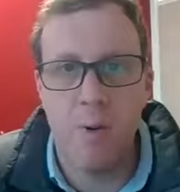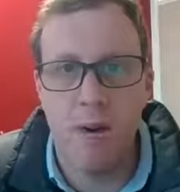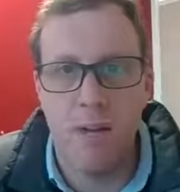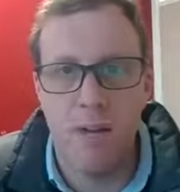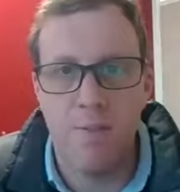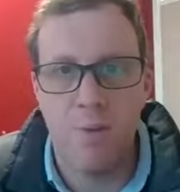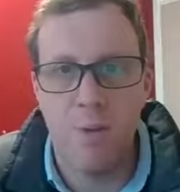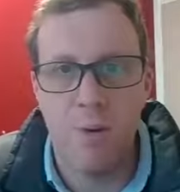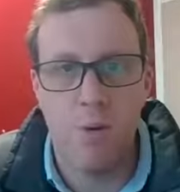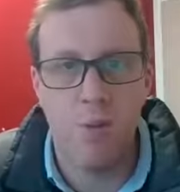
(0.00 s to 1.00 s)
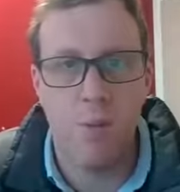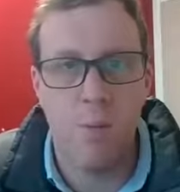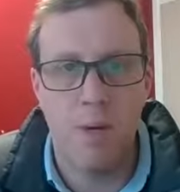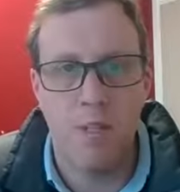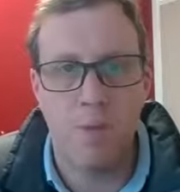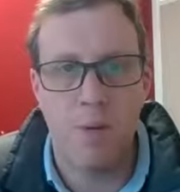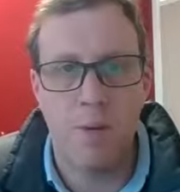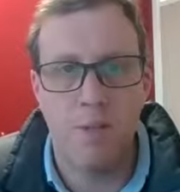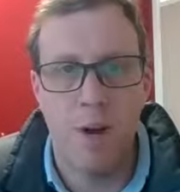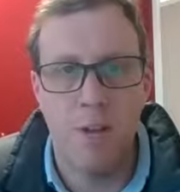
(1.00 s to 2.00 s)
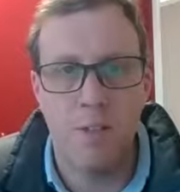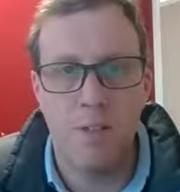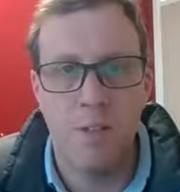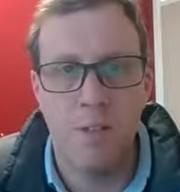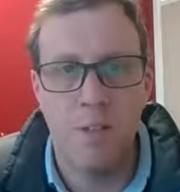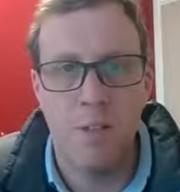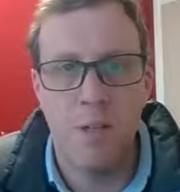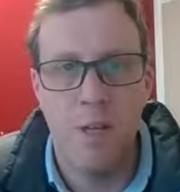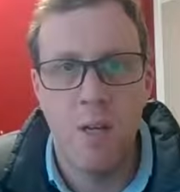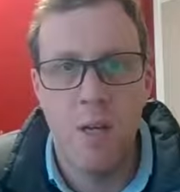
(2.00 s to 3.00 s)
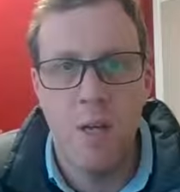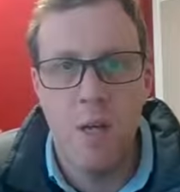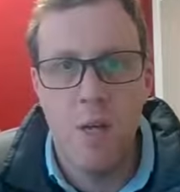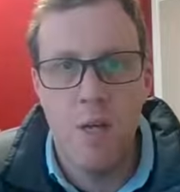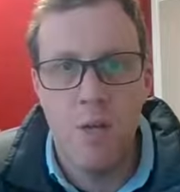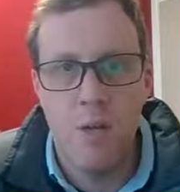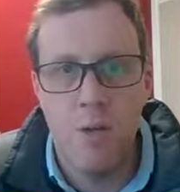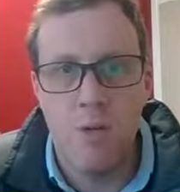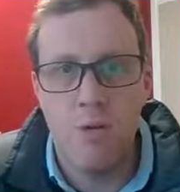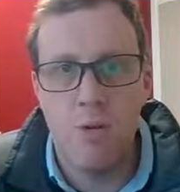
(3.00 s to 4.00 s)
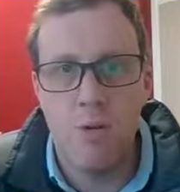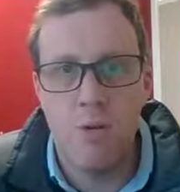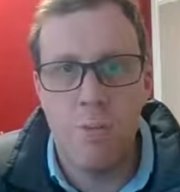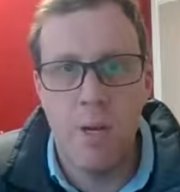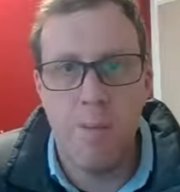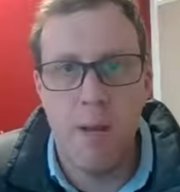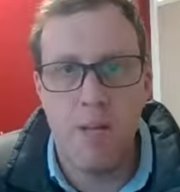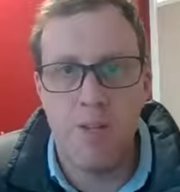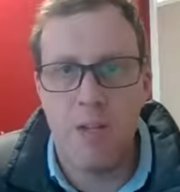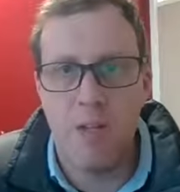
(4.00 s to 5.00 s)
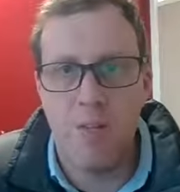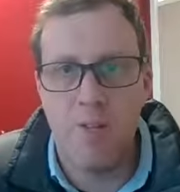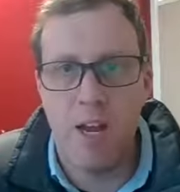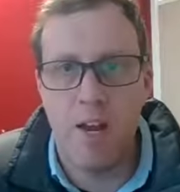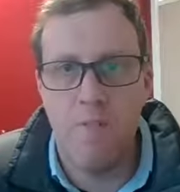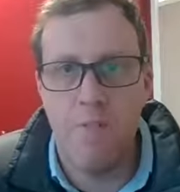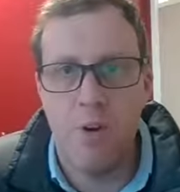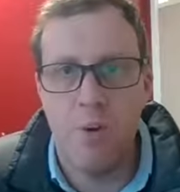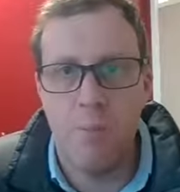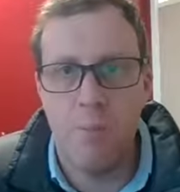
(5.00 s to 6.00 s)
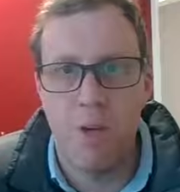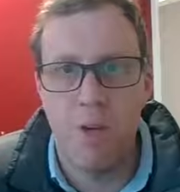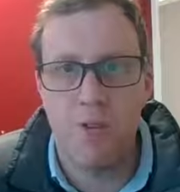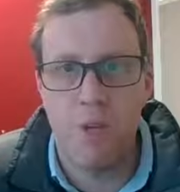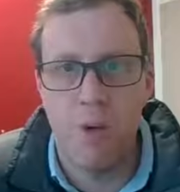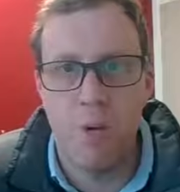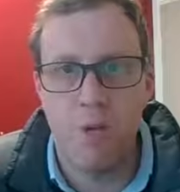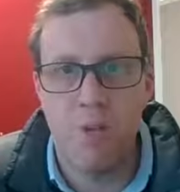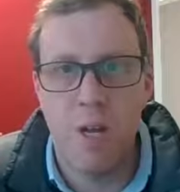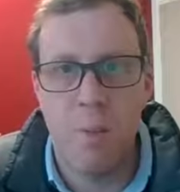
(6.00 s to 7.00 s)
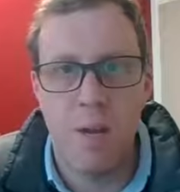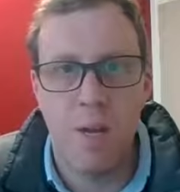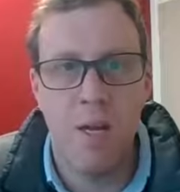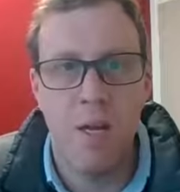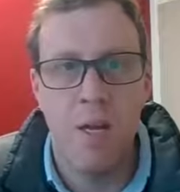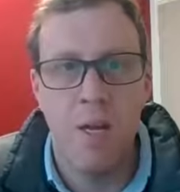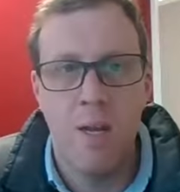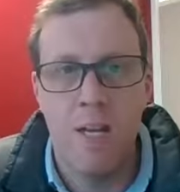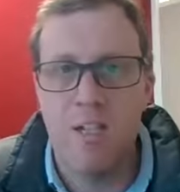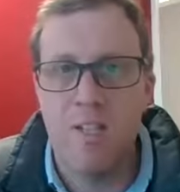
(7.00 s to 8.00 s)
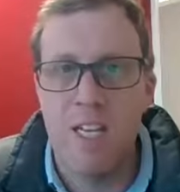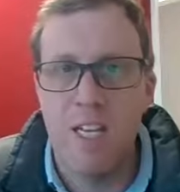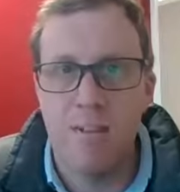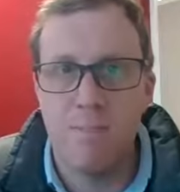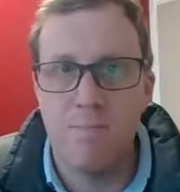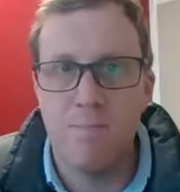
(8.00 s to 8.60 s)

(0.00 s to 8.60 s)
waiting for the autumn and spring rains. You too, be patient and stand firm, because the Lord's coming is near.